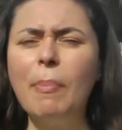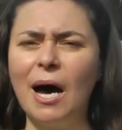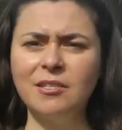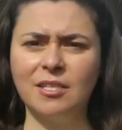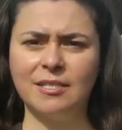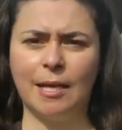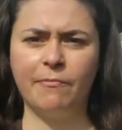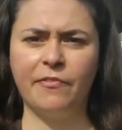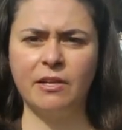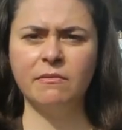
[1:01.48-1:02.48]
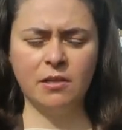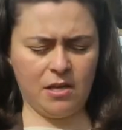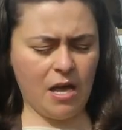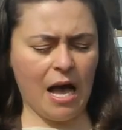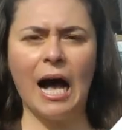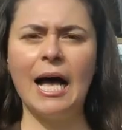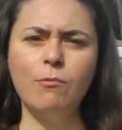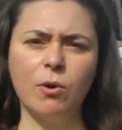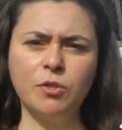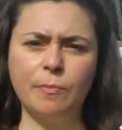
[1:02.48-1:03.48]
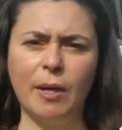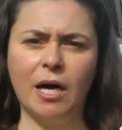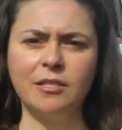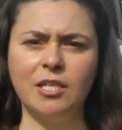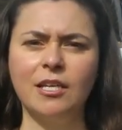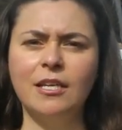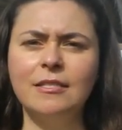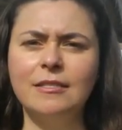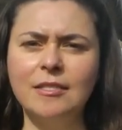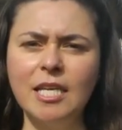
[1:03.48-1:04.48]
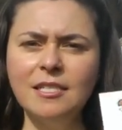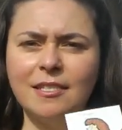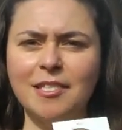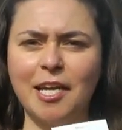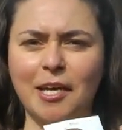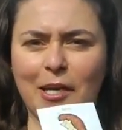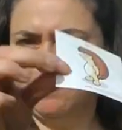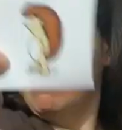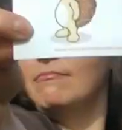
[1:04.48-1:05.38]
barter something. I want to barter this sticker.